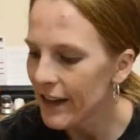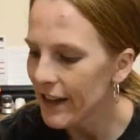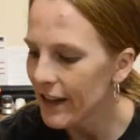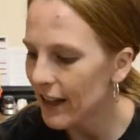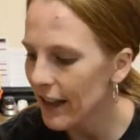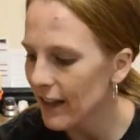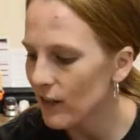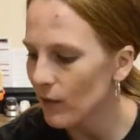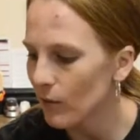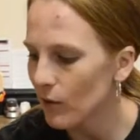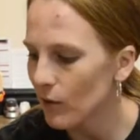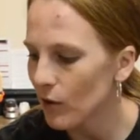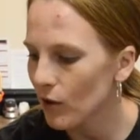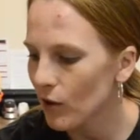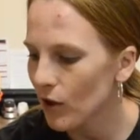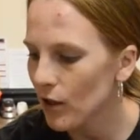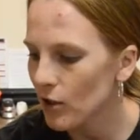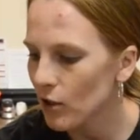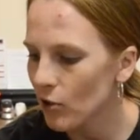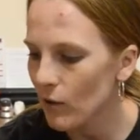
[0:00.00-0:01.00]
got some
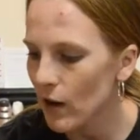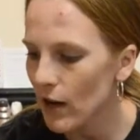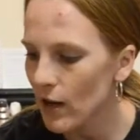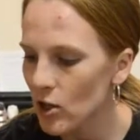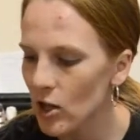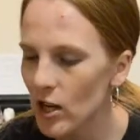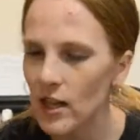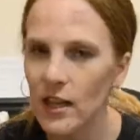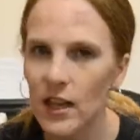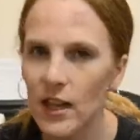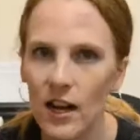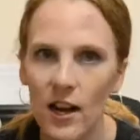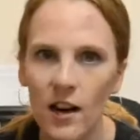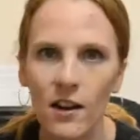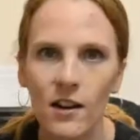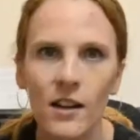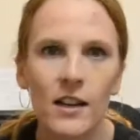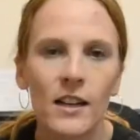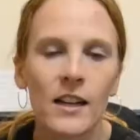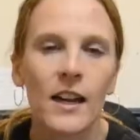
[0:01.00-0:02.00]
good direction there.